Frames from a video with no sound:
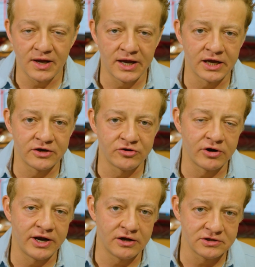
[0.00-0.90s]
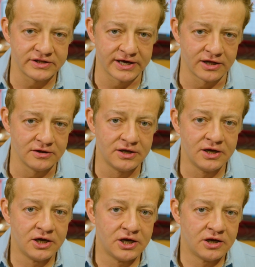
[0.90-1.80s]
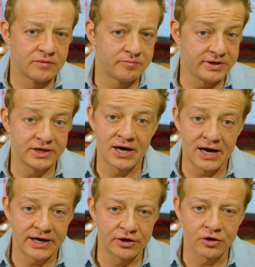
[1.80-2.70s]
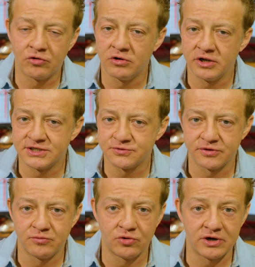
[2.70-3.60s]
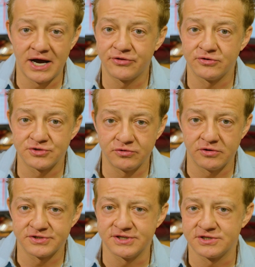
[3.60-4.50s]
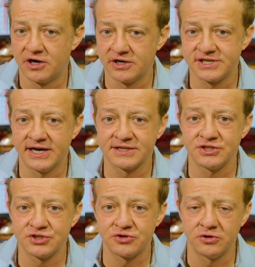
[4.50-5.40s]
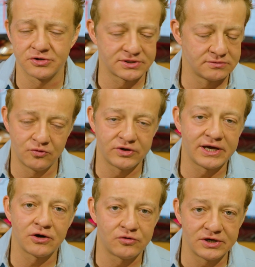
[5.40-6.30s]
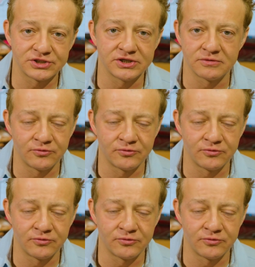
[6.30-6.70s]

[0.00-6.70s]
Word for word: And your L D L being higher correlates with more atherosclerosis, heart attacks, and strokes, without question.